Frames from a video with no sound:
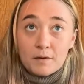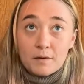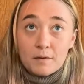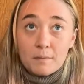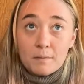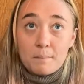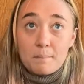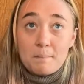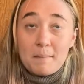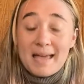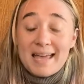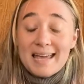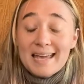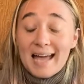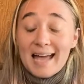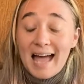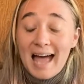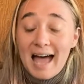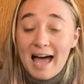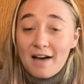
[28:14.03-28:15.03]
may
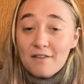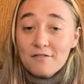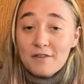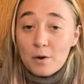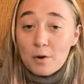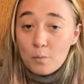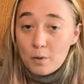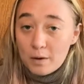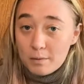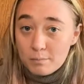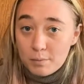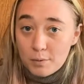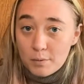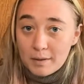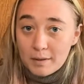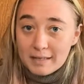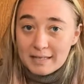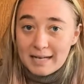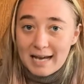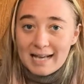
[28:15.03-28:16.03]
have at one
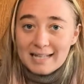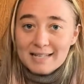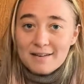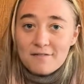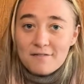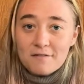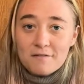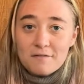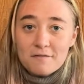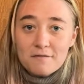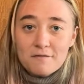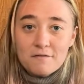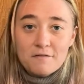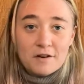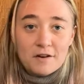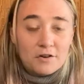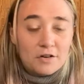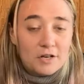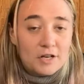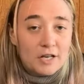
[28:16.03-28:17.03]
point had
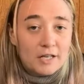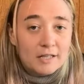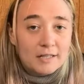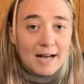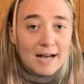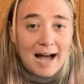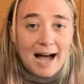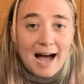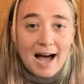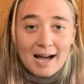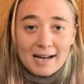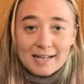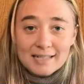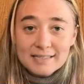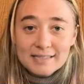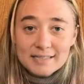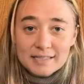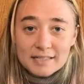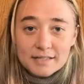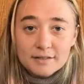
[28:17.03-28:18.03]
very high
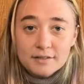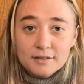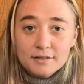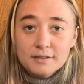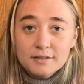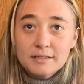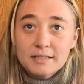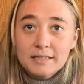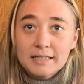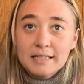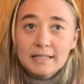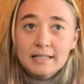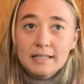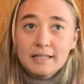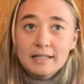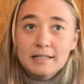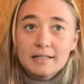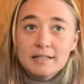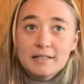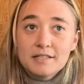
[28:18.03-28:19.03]
skills
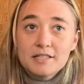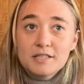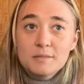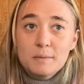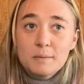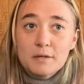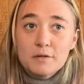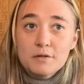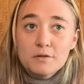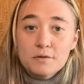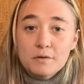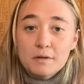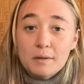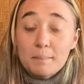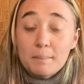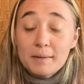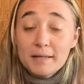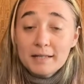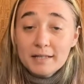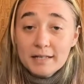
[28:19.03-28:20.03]
in spiritual
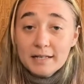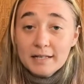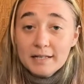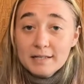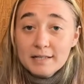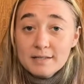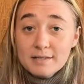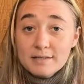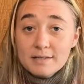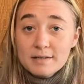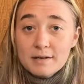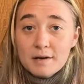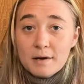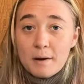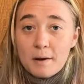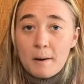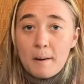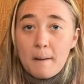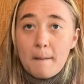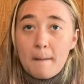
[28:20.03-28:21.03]
abilities,
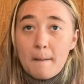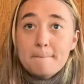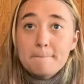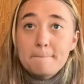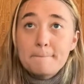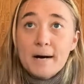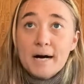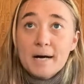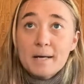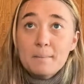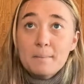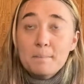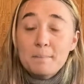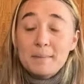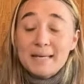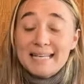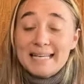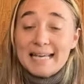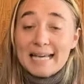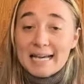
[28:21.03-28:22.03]
but
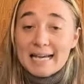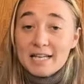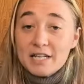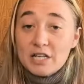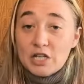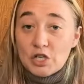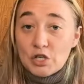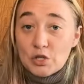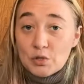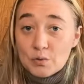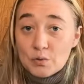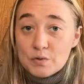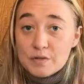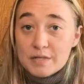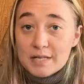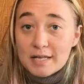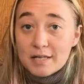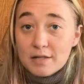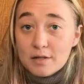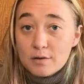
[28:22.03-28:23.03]
began
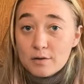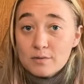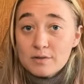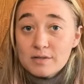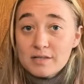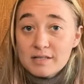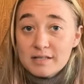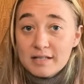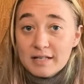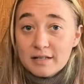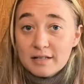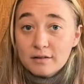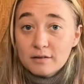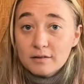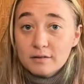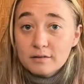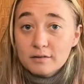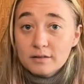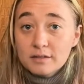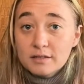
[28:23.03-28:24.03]
using those
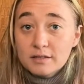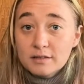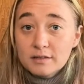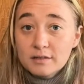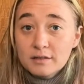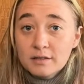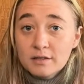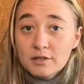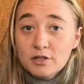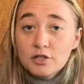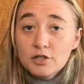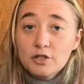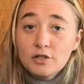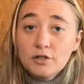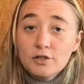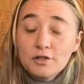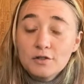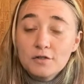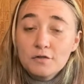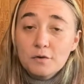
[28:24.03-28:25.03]
skills
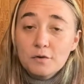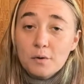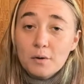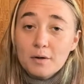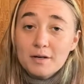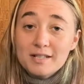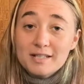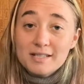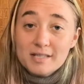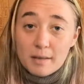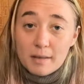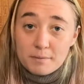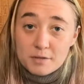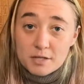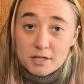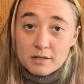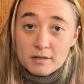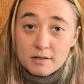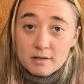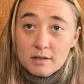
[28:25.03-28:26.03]
for
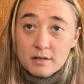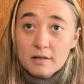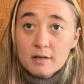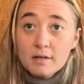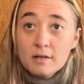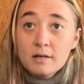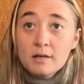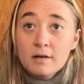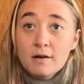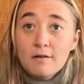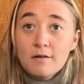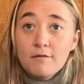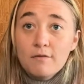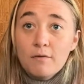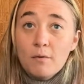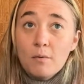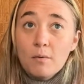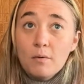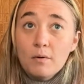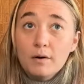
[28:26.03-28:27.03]
deception,
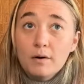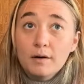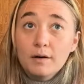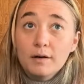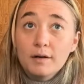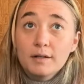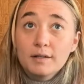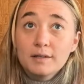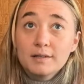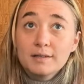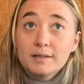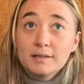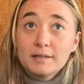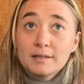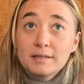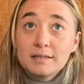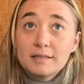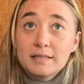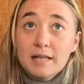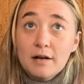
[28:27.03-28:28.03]
for
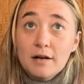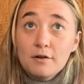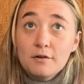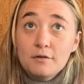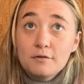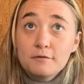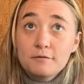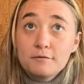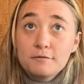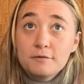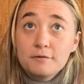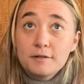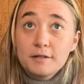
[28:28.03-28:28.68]
self